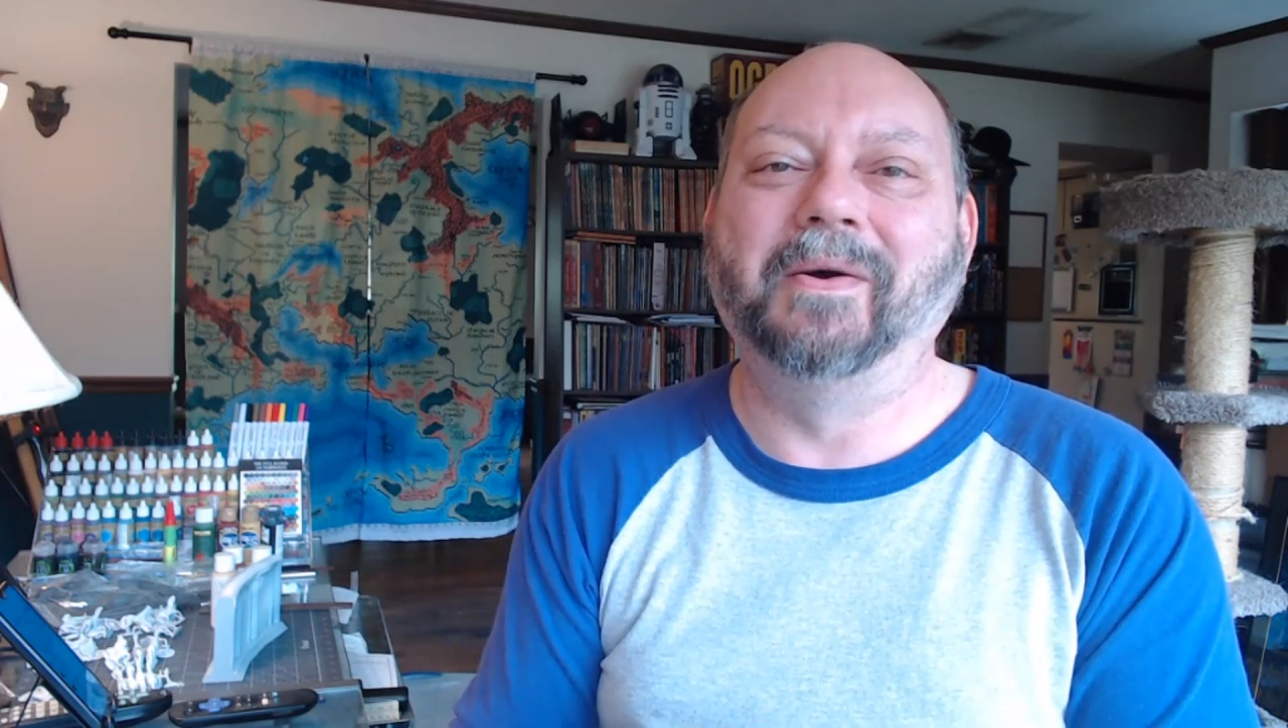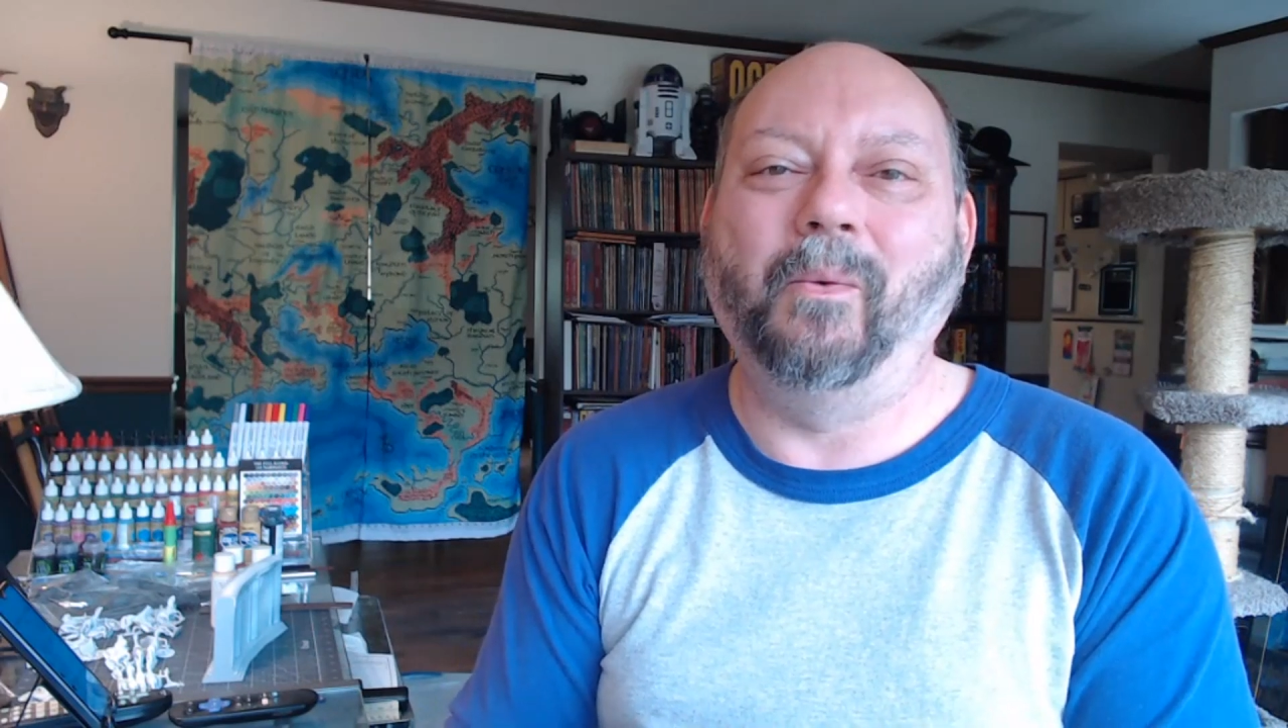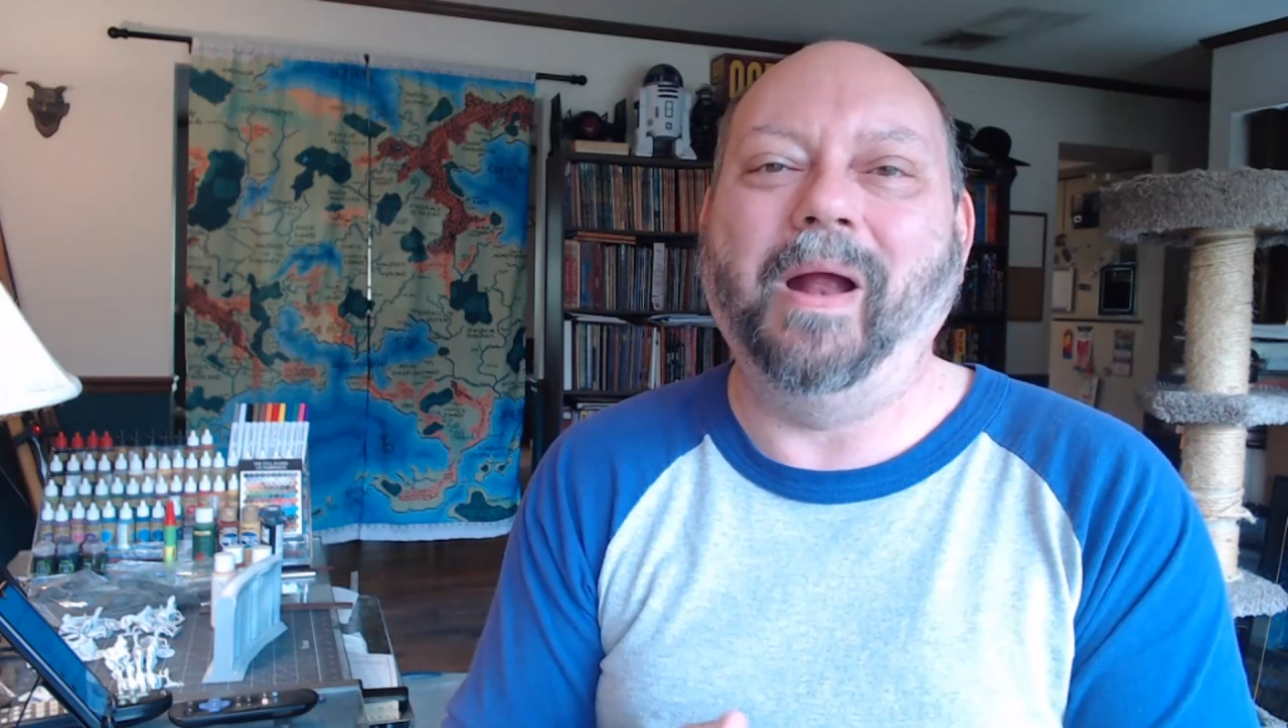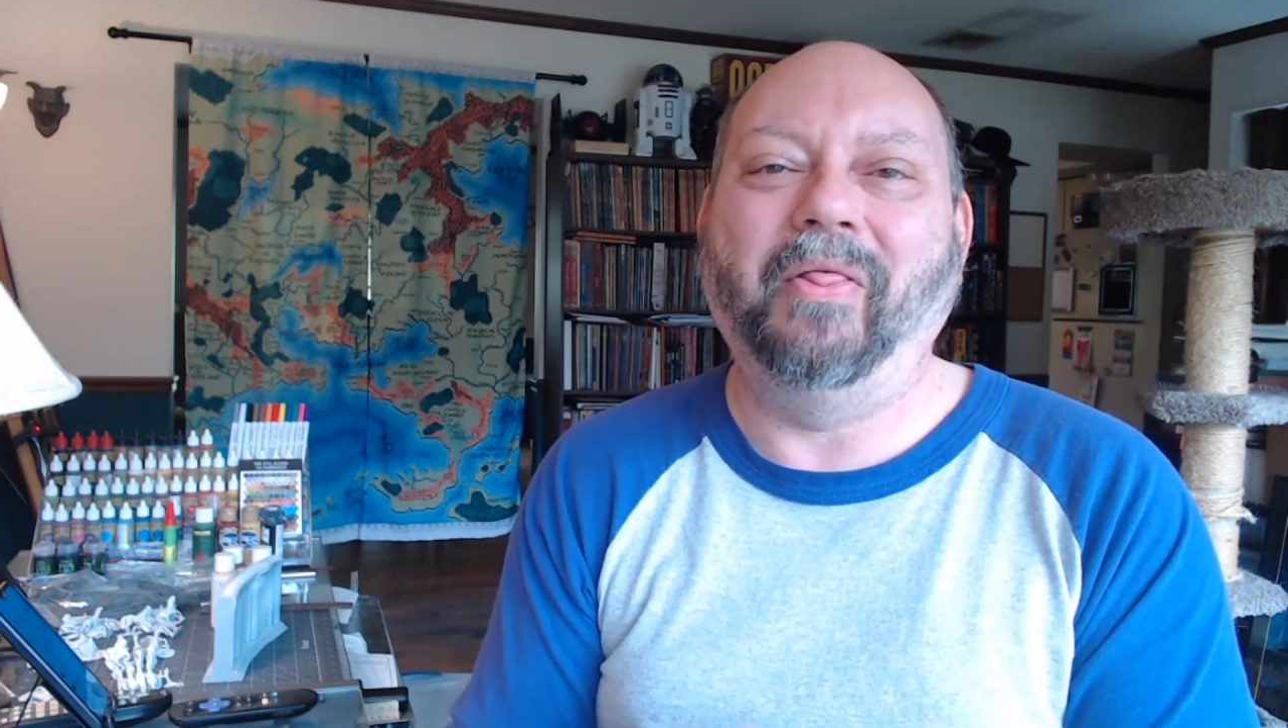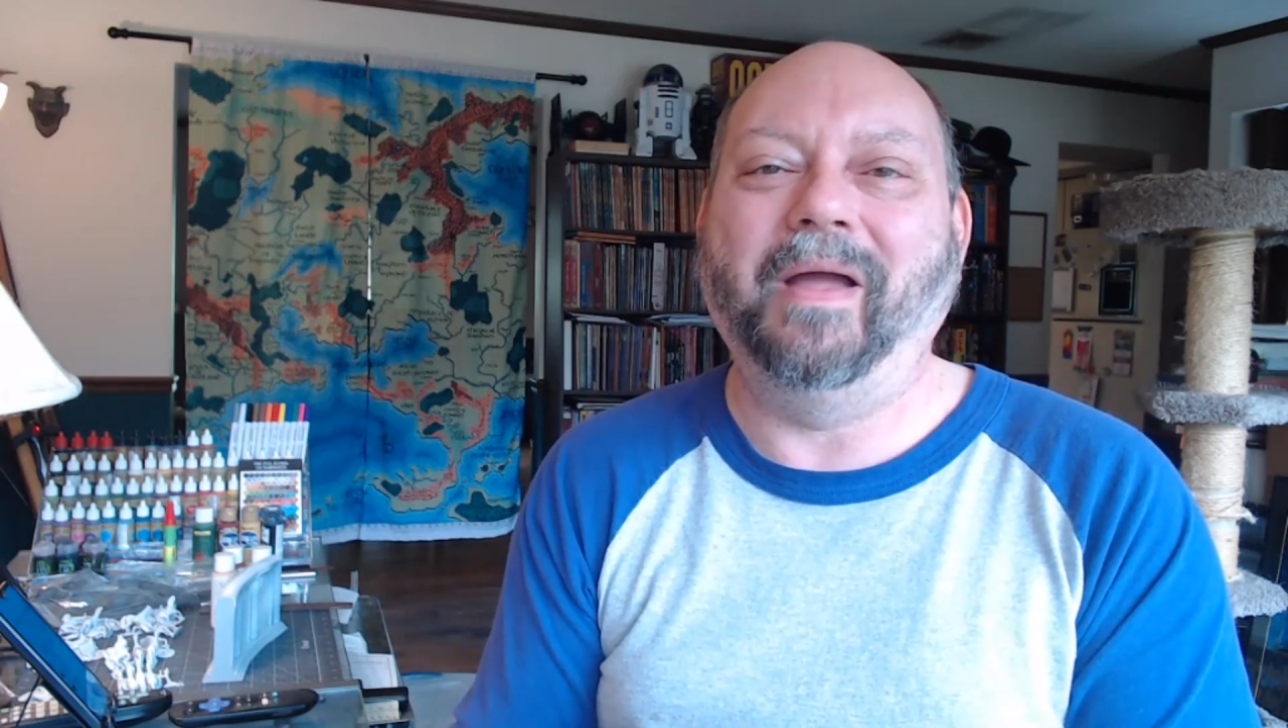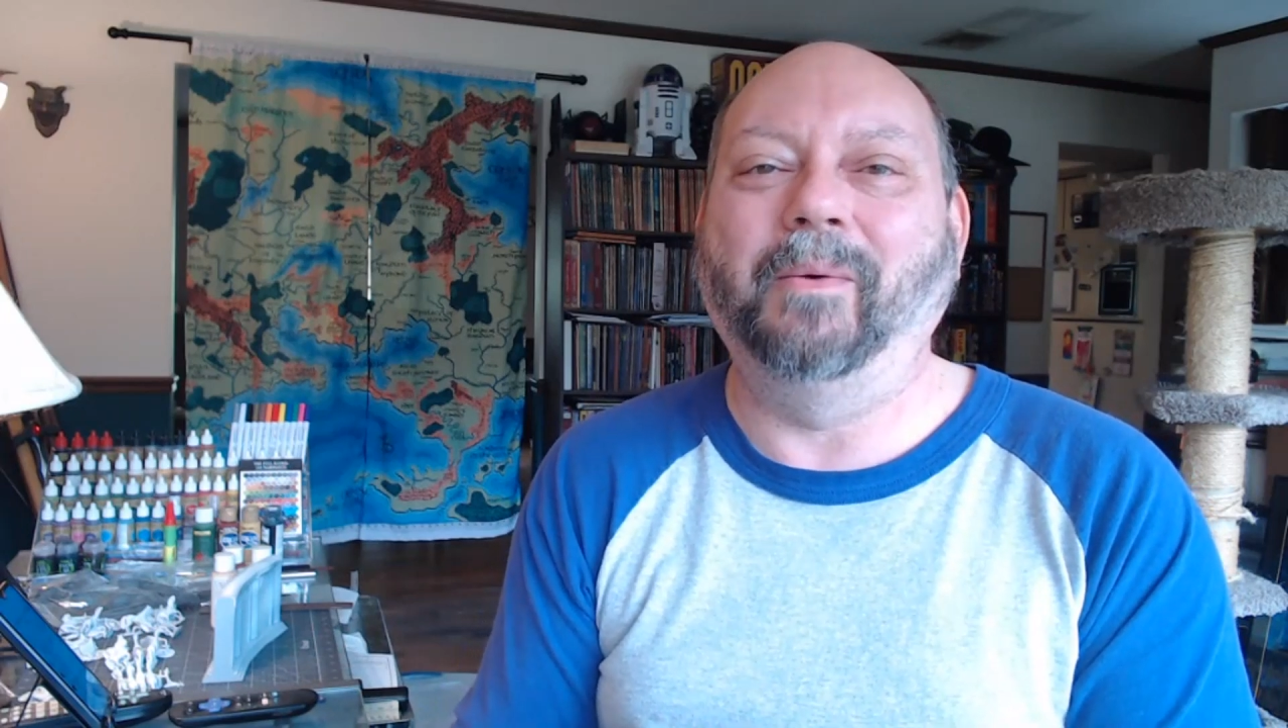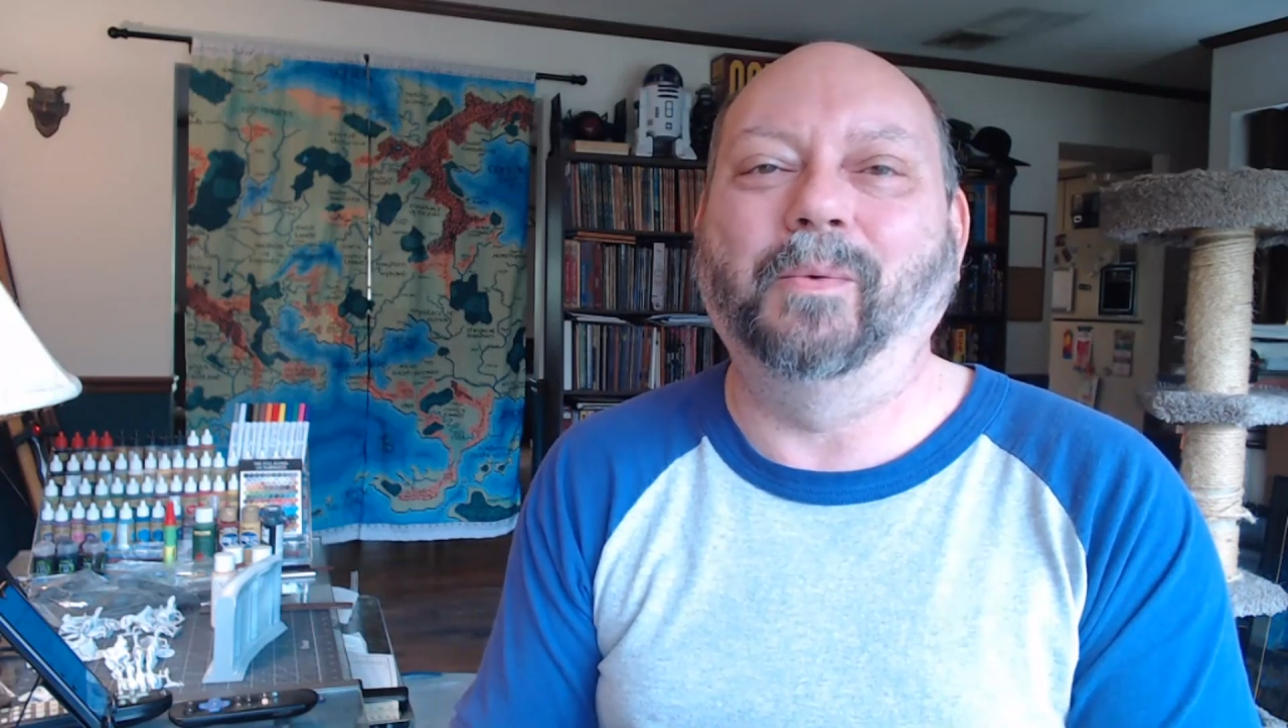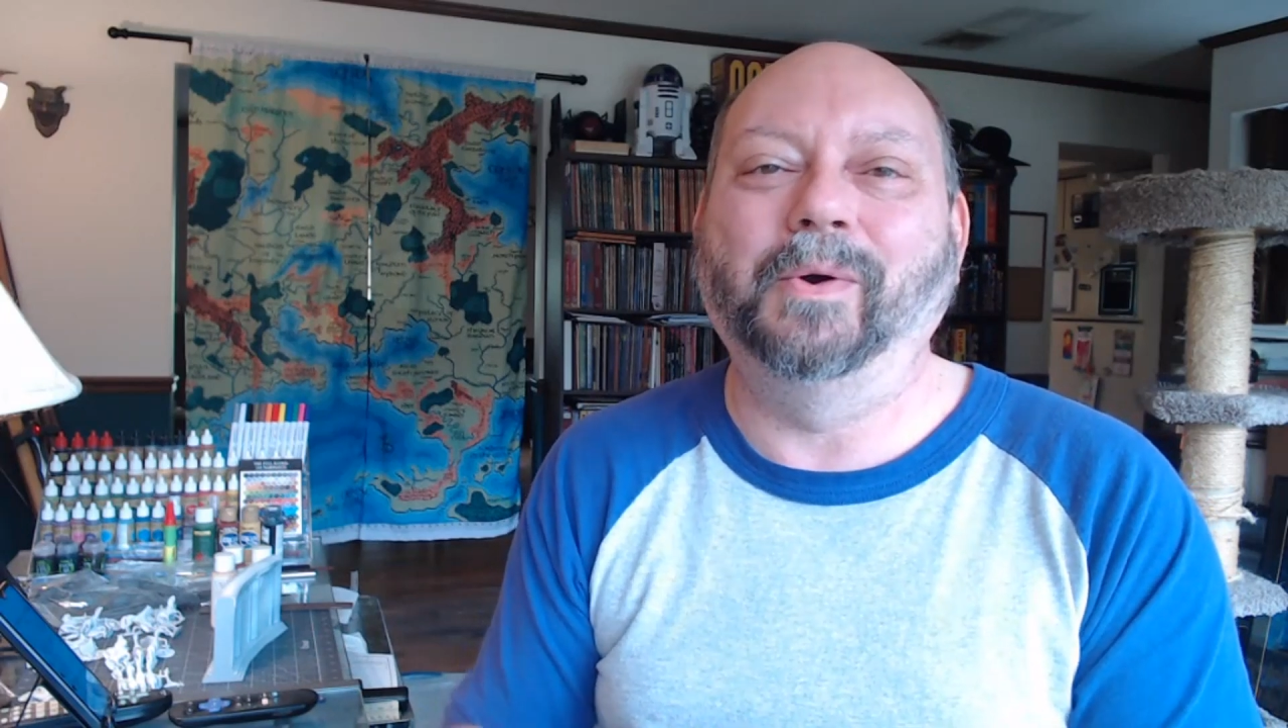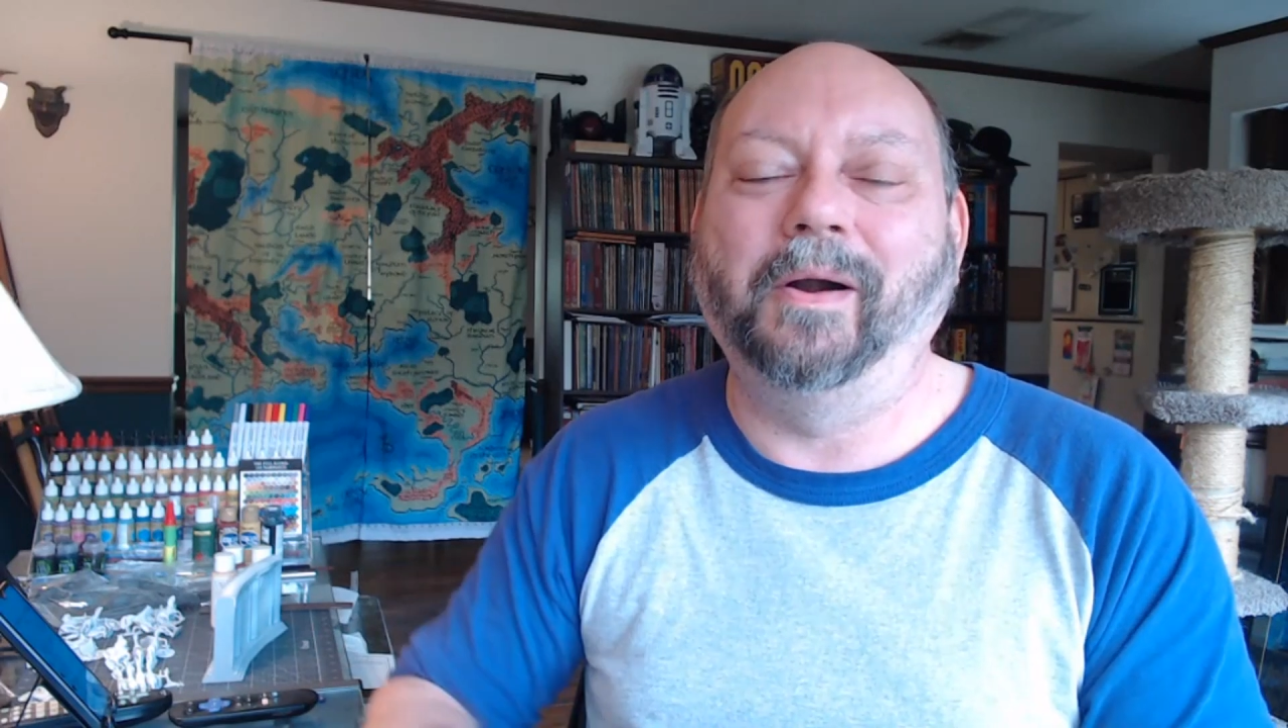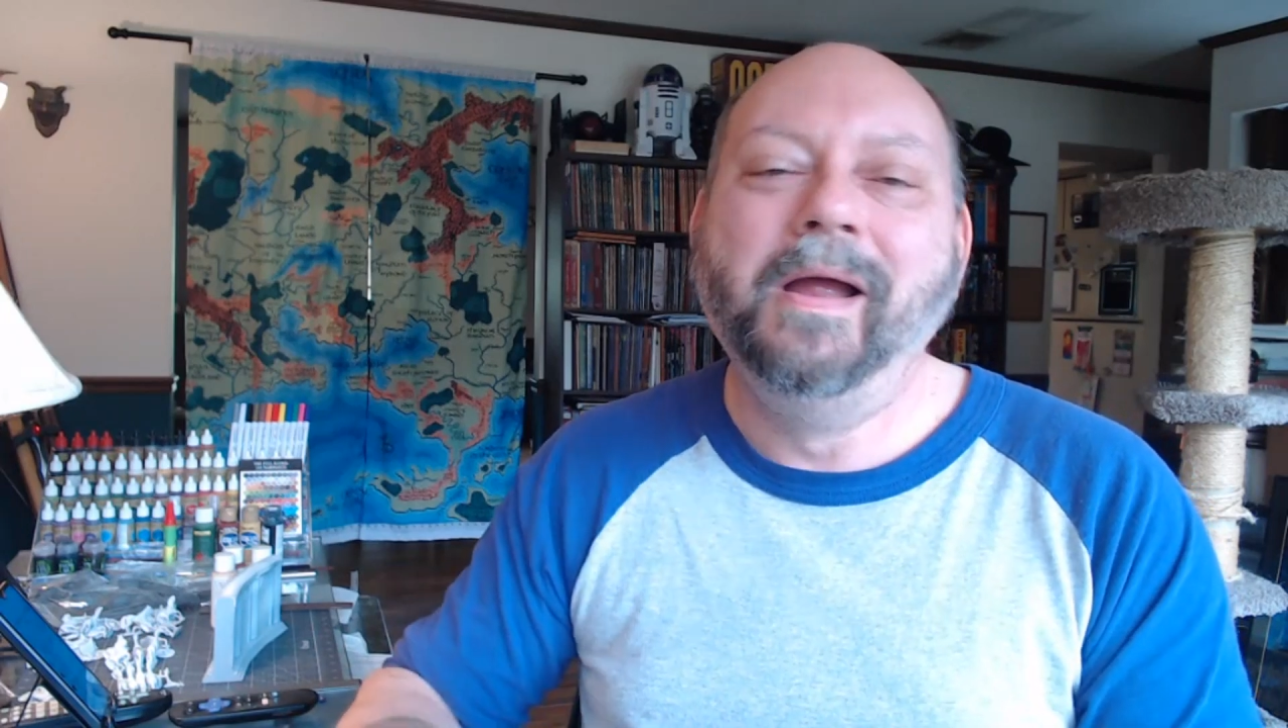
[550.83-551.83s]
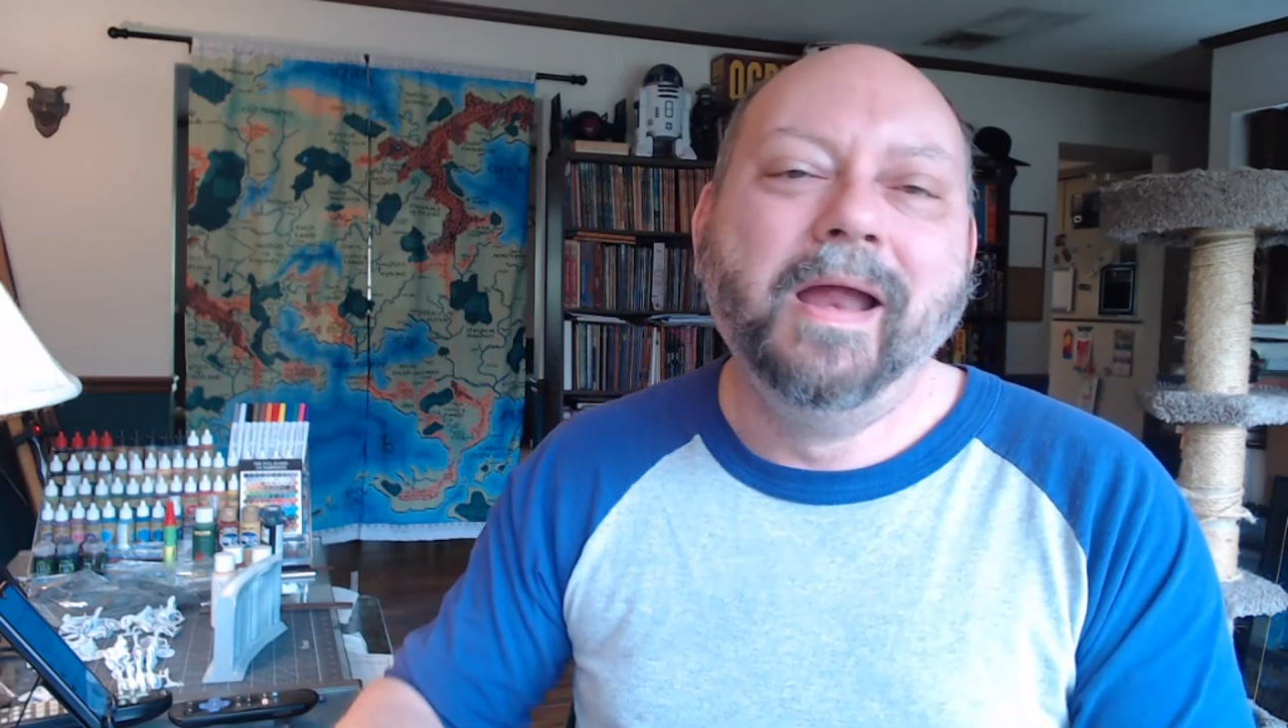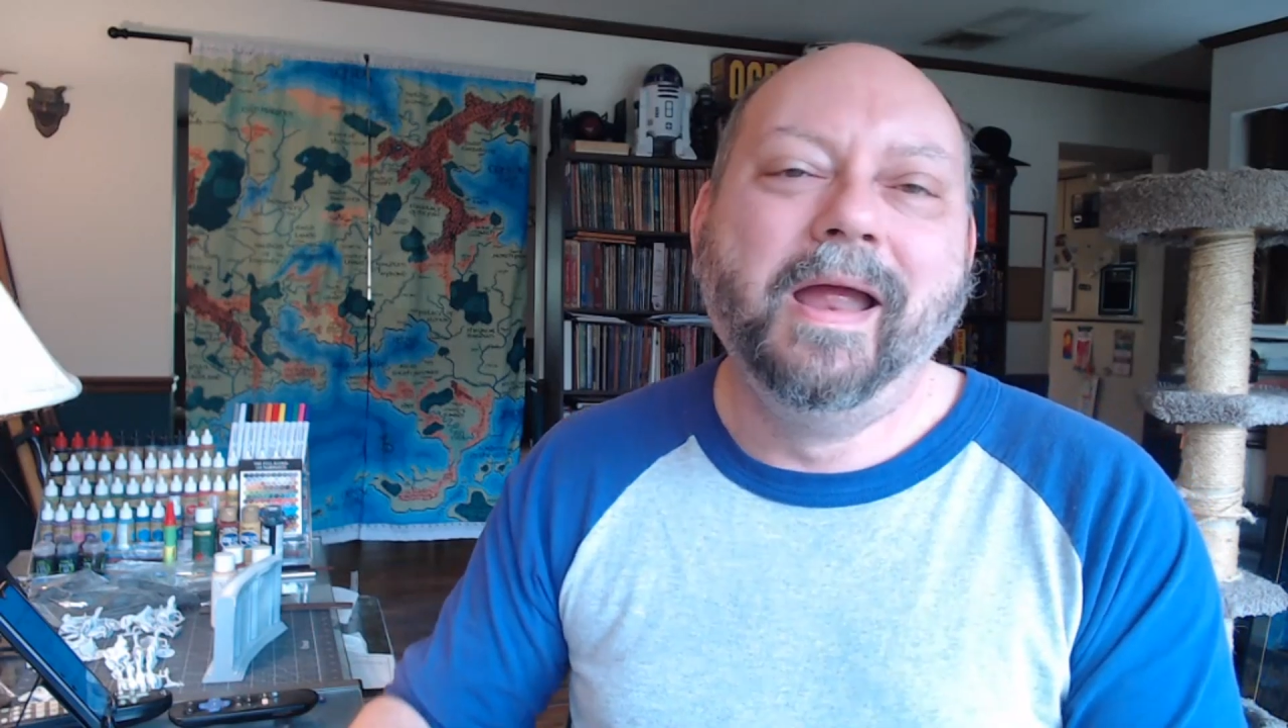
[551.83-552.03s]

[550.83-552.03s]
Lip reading: where they were.